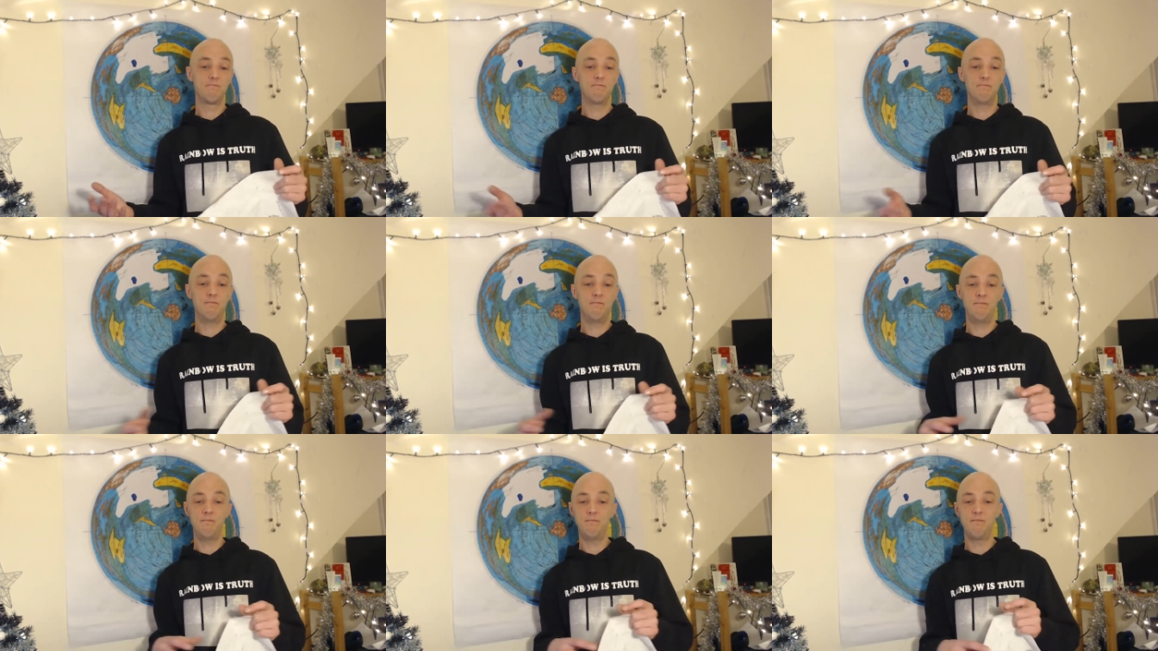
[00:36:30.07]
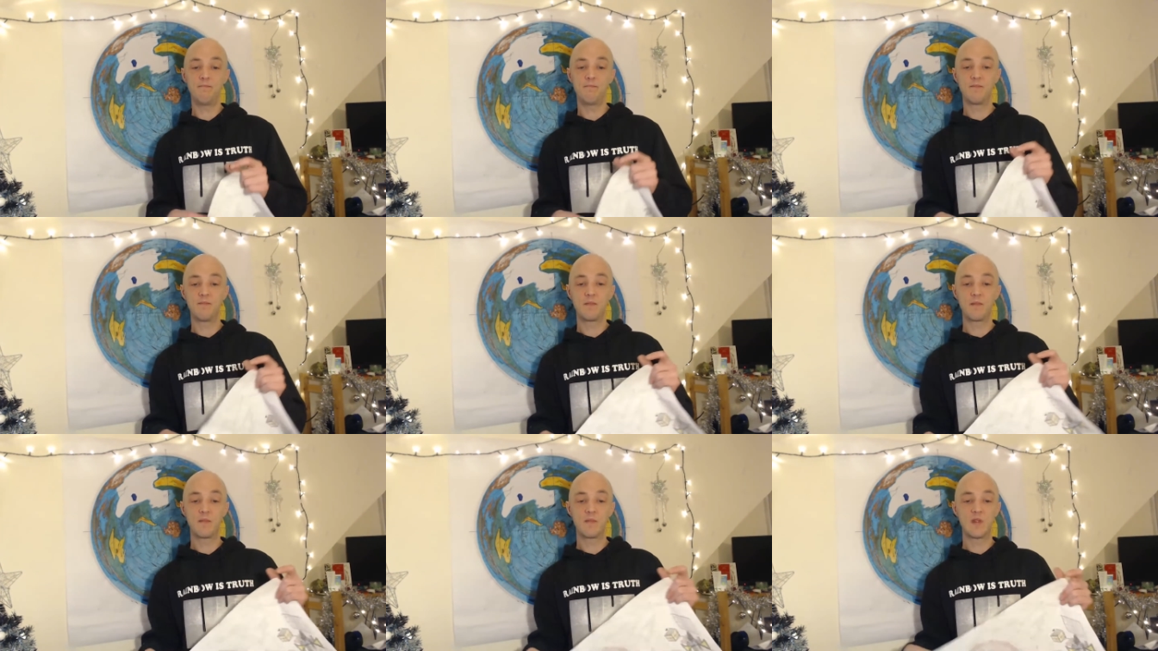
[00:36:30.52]
You
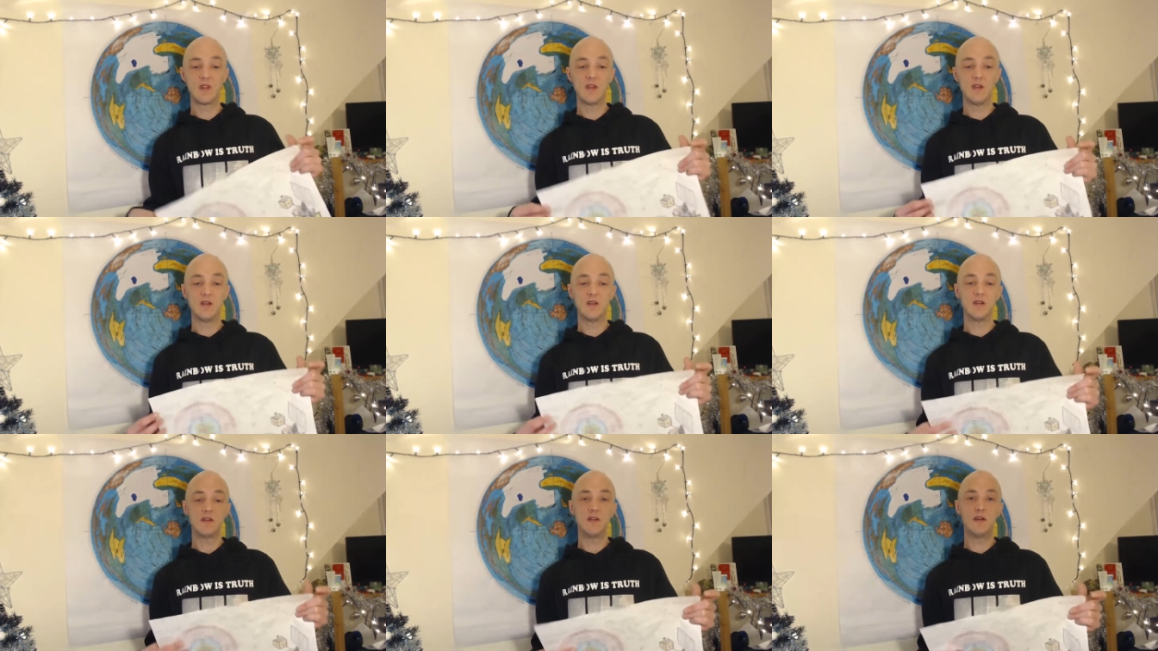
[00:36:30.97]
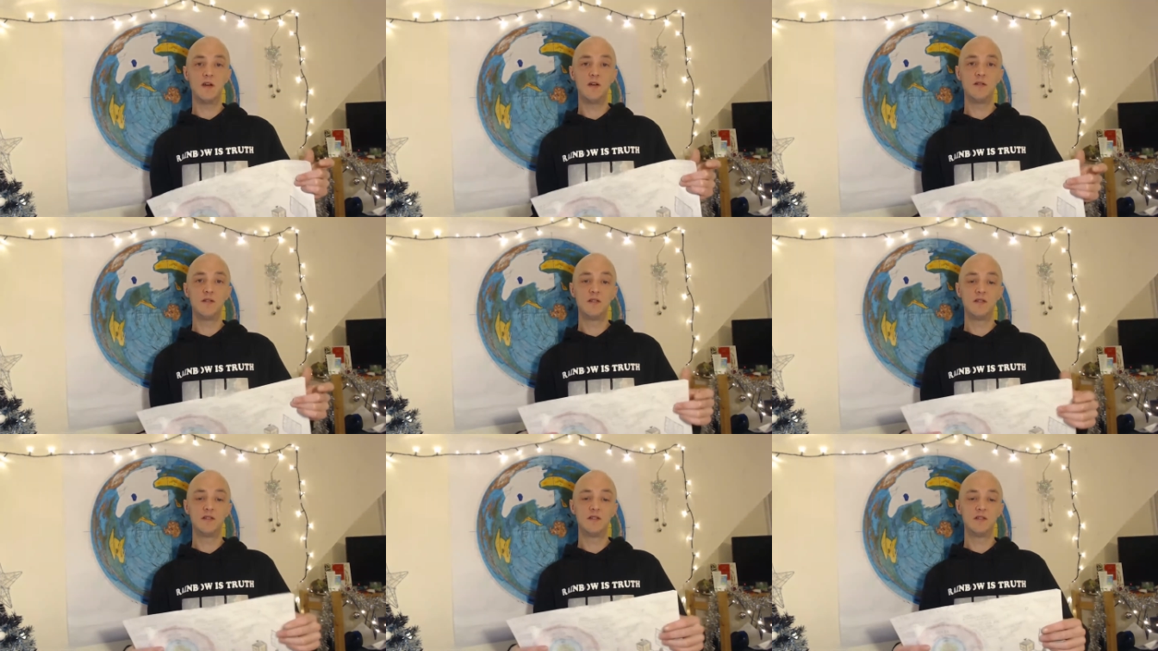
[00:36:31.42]

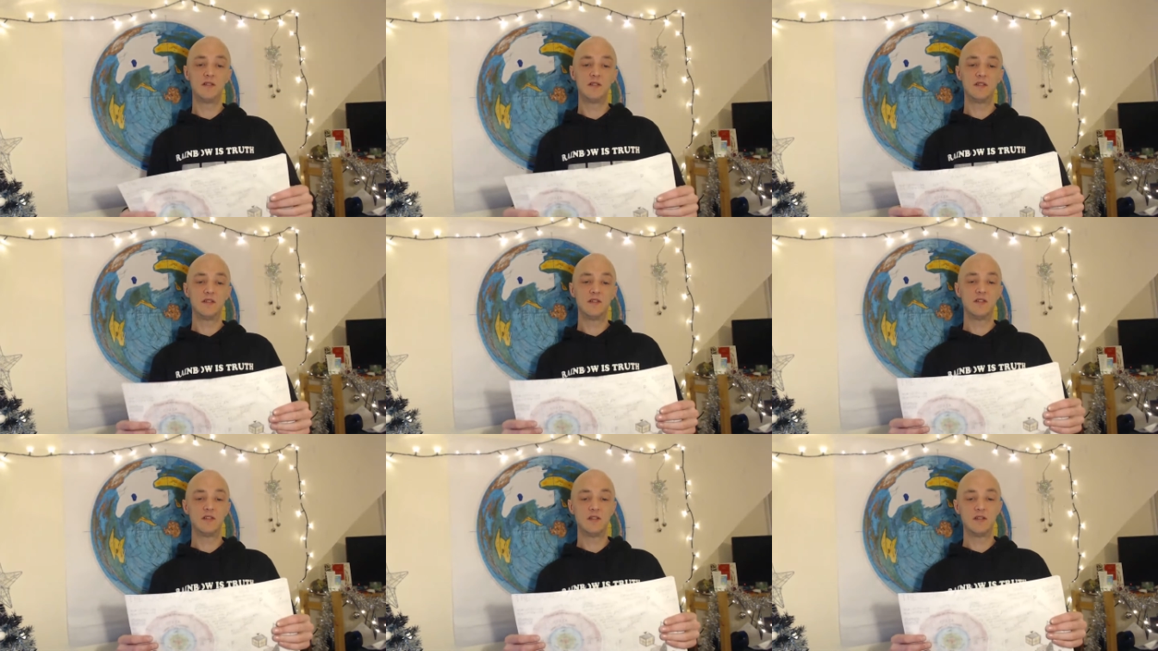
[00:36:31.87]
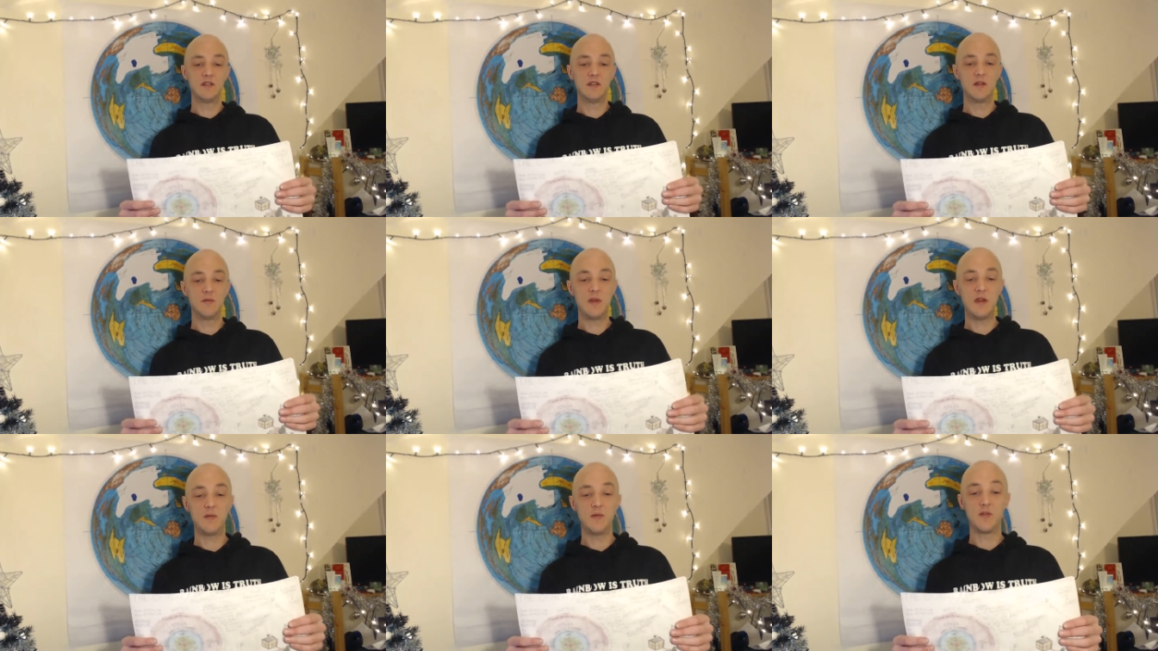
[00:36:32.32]
know,
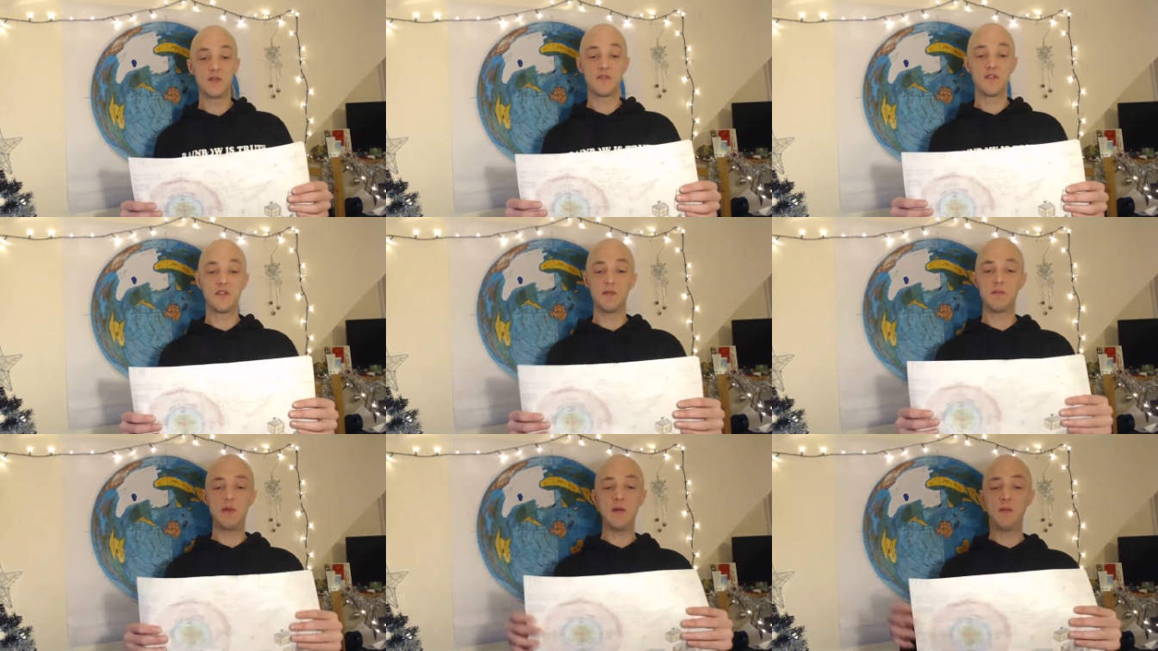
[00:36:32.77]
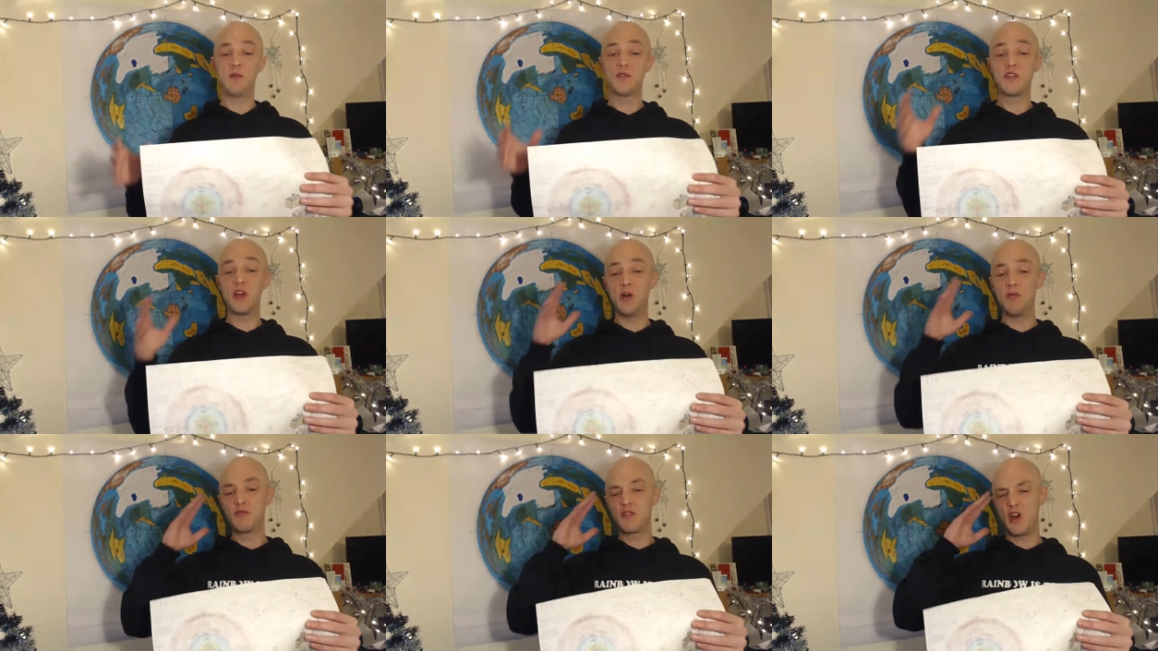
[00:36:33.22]
people
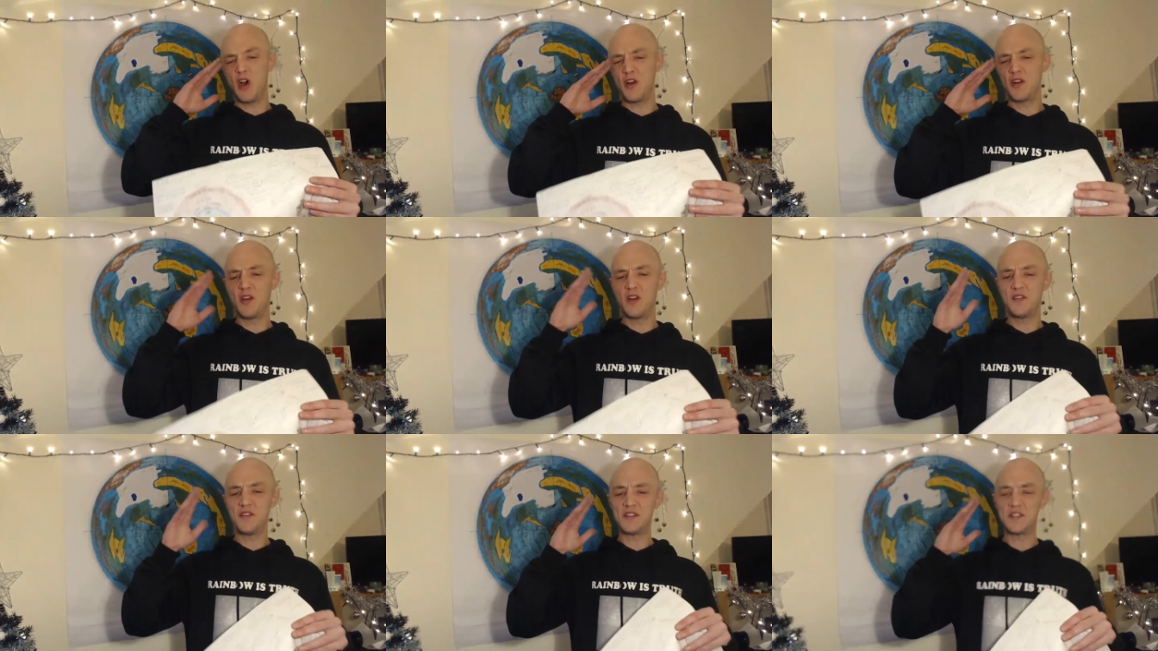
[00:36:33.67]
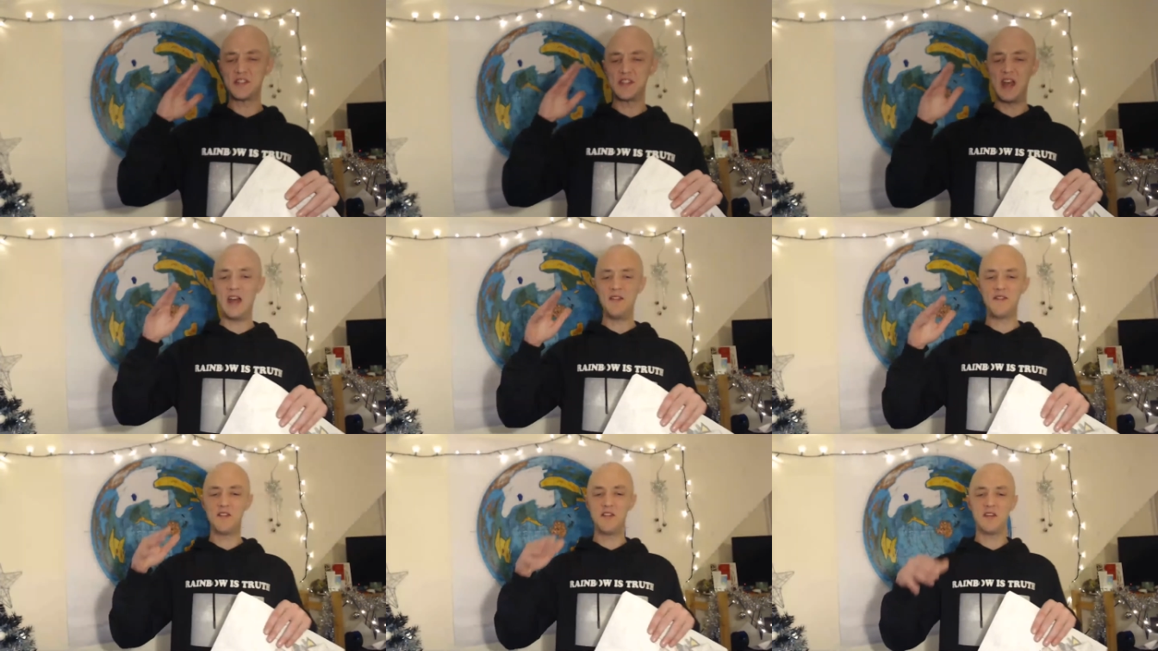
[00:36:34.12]
don't kind of
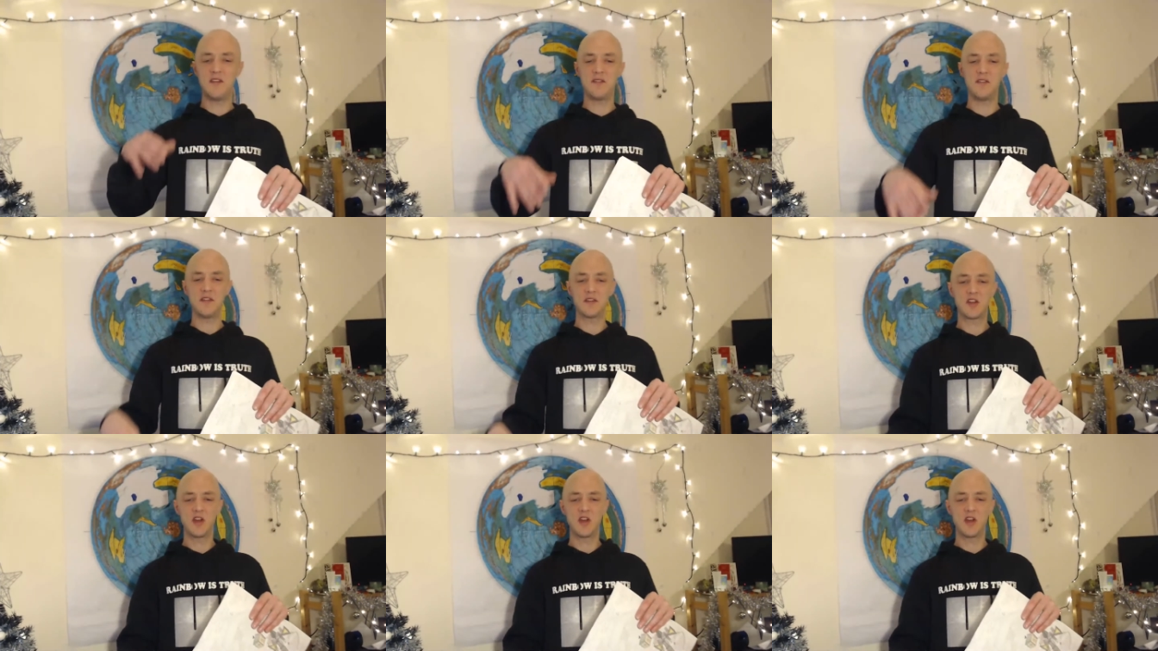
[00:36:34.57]
understand the